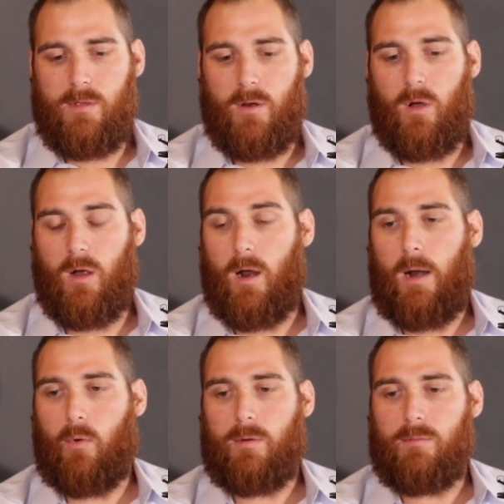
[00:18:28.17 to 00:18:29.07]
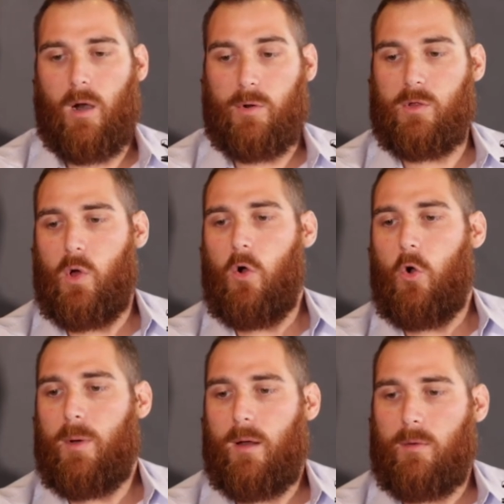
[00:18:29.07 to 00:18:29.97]
our
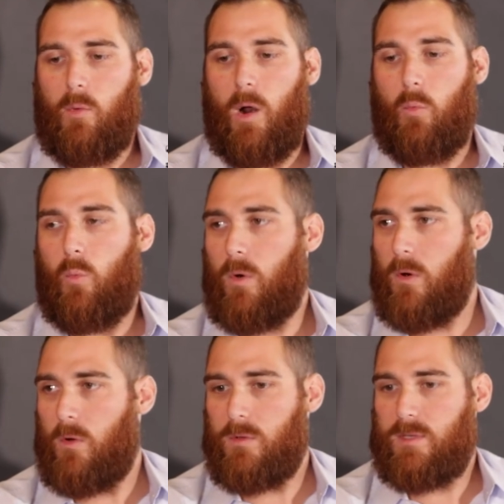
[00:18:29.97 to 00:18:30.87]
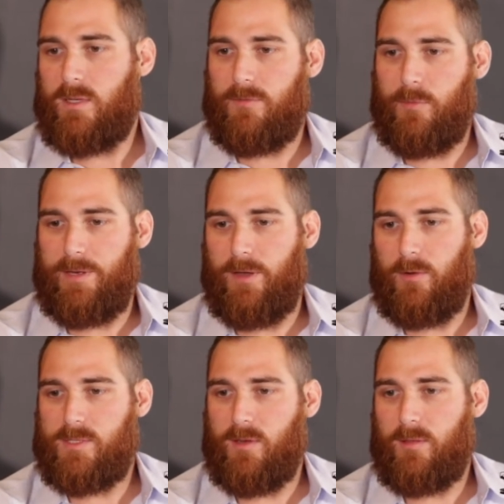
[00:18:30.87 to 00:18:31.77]
globe, our world, if we
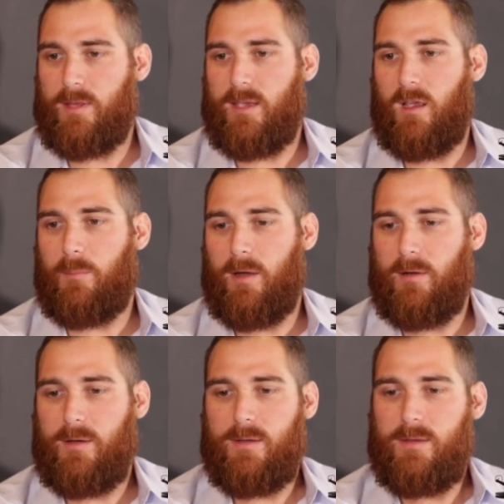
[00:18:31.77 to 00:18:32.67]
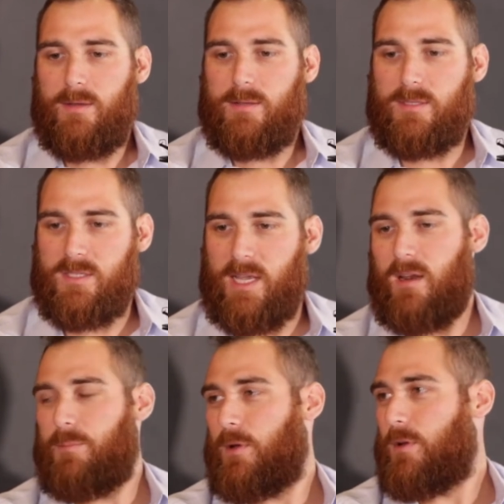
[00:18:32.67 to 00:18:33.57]
don't start thinking about
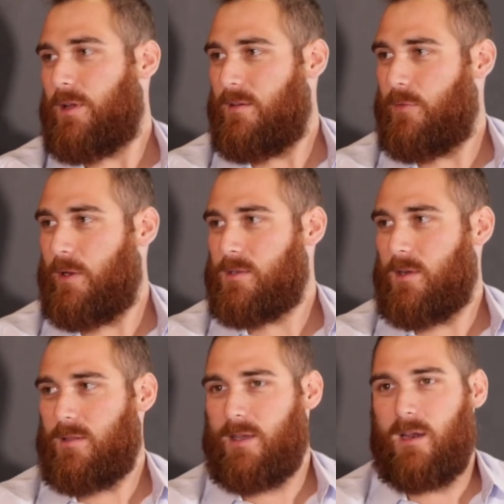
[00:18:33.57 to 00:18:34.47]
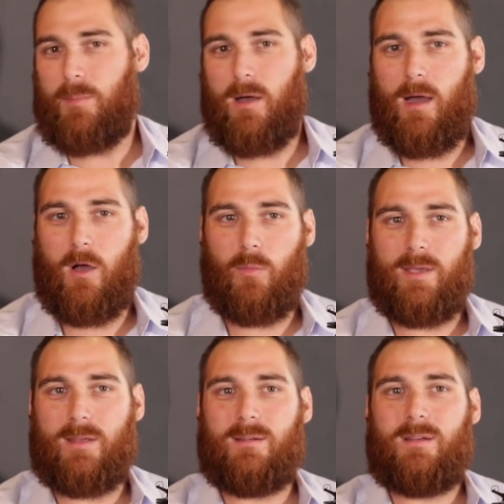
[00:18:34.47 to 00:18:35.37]
sustainability, if we don't start thinking about how we
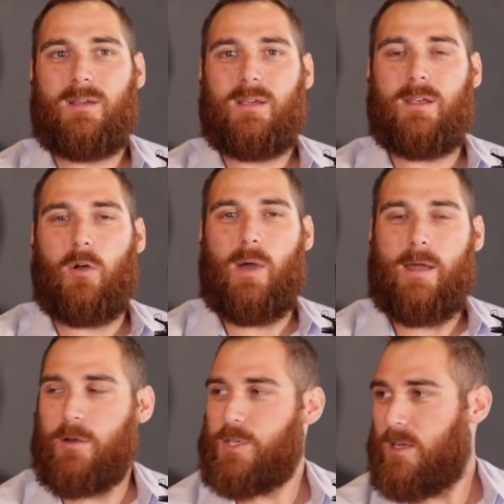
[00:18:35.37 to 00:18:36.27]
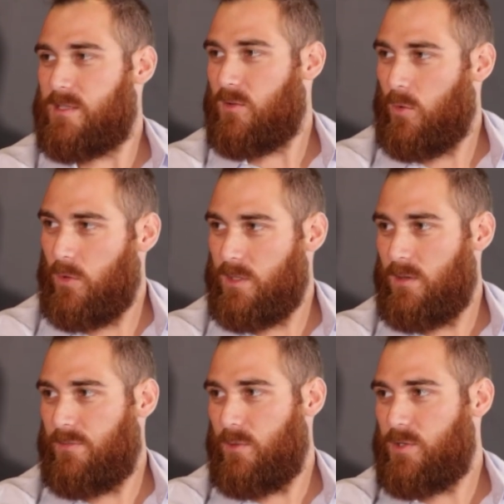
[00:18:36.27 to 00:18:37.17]
can, energize the world in
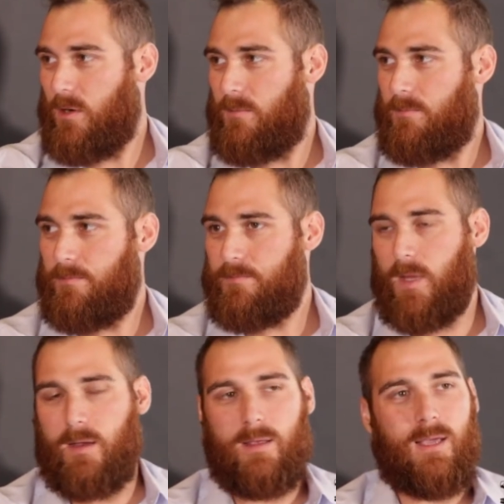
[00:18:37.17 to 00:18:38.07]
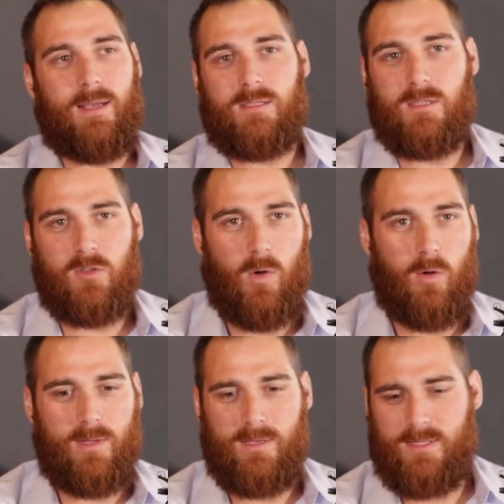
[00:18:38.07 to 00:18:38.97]
the future. And he has this
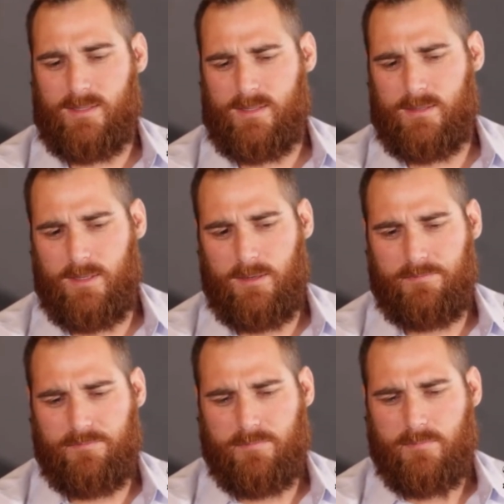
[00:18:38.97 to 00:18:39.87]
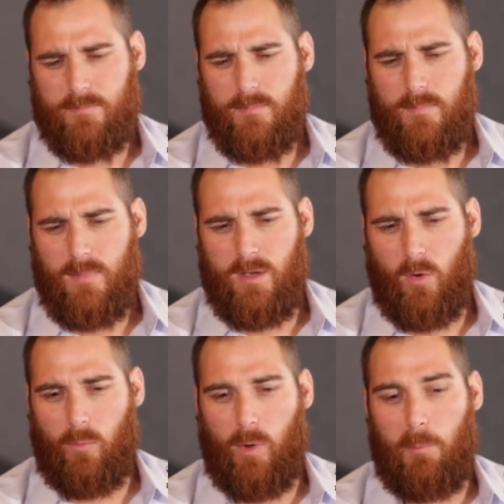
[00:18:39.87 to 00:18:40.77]
quote that he says,
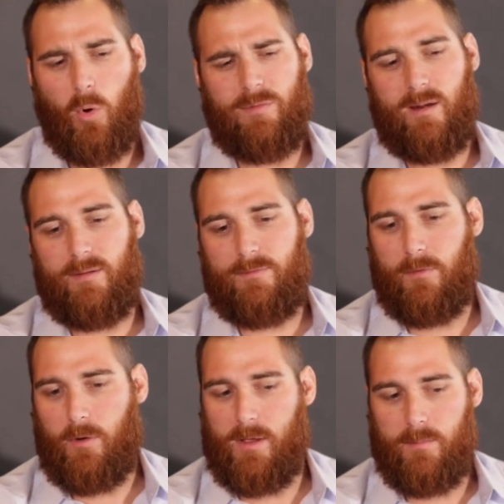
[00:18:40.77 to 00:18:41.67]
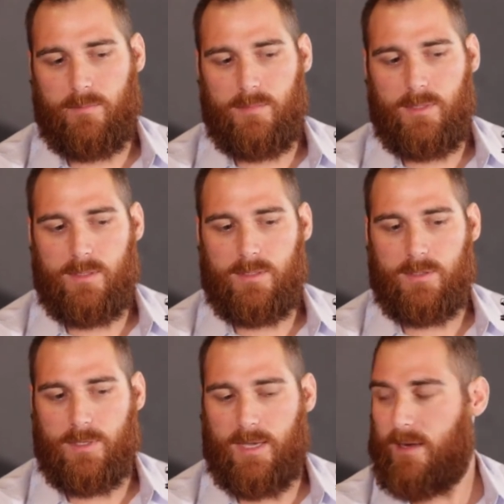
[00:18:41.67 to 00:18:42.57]
what motivated for him
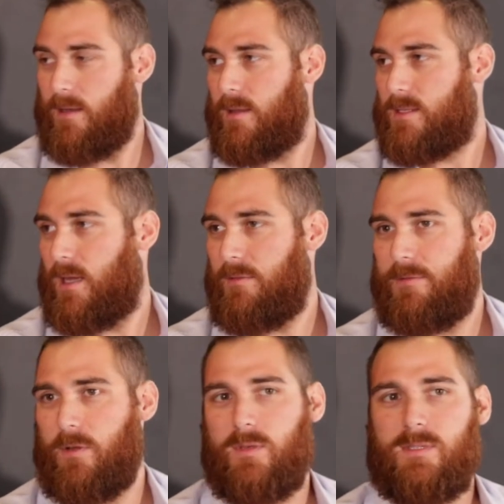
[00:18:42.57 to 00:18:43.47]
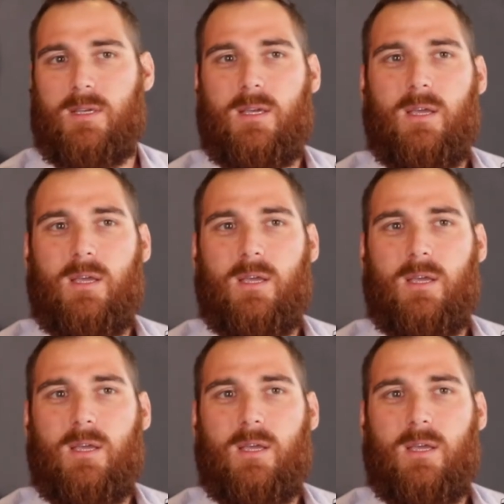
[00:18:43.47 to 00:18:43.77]
to get into this kind of field is,